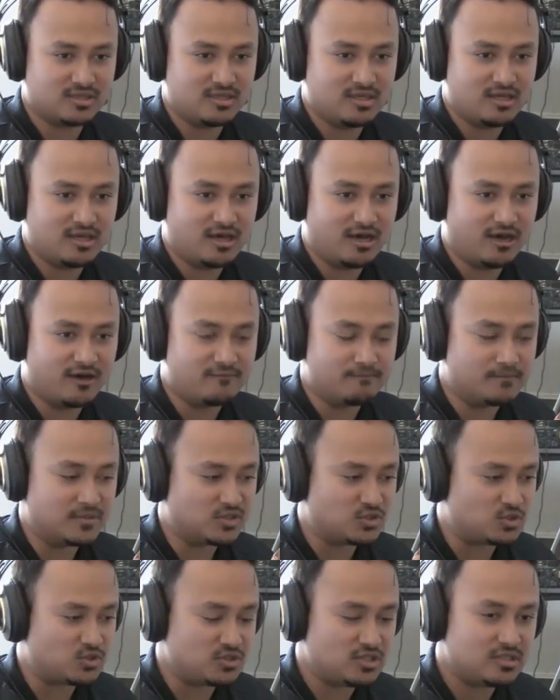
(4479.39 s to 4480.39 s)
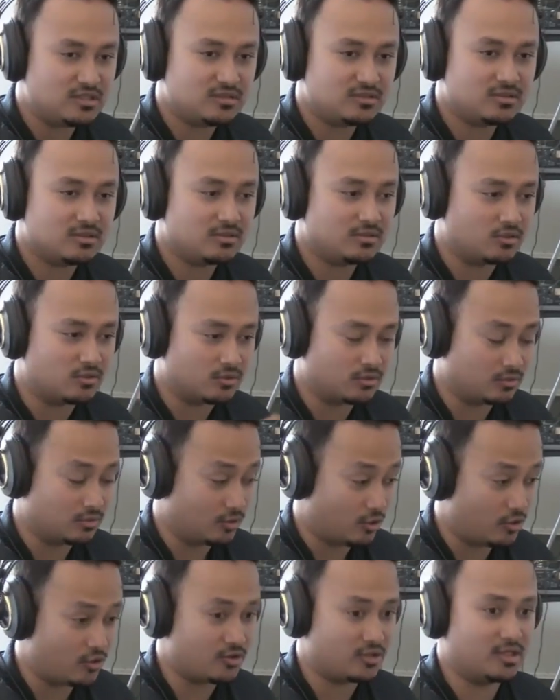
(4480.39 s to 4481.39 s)
Yeah. Of machine
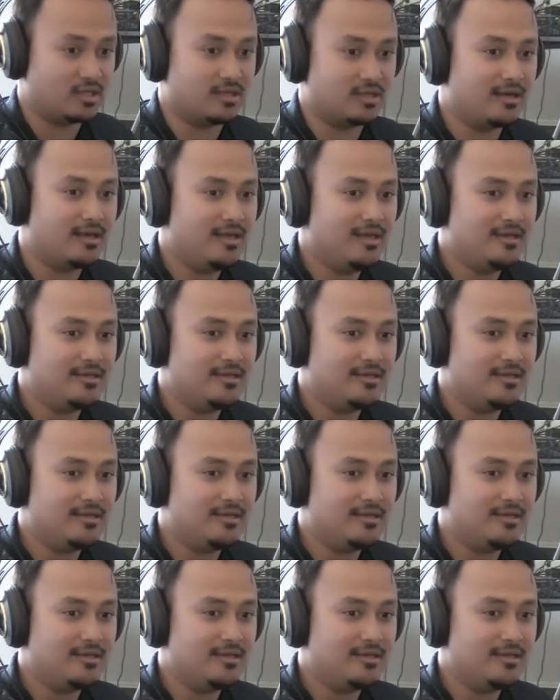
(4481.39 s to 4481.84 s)
learning